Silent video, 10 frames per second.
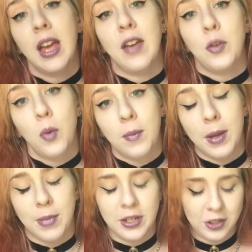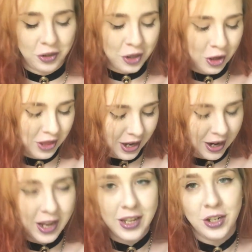if you want my opinions on
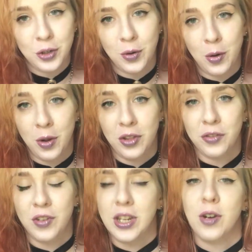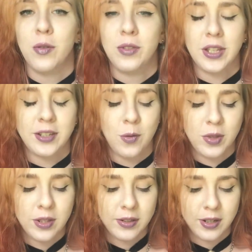that, I can do a whole other video. That's not
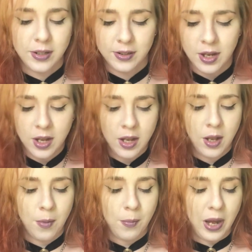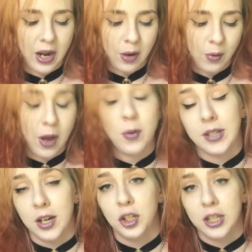what this is. But I
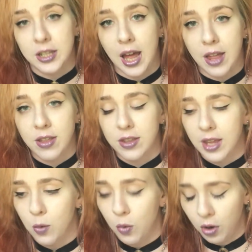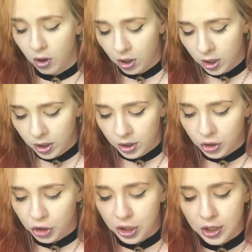was actually glad that they were
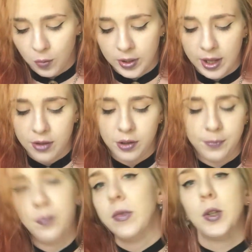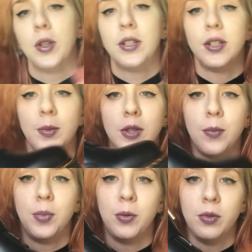genuine leather. So this is what
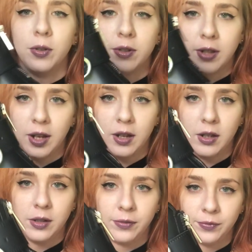the boot looks like.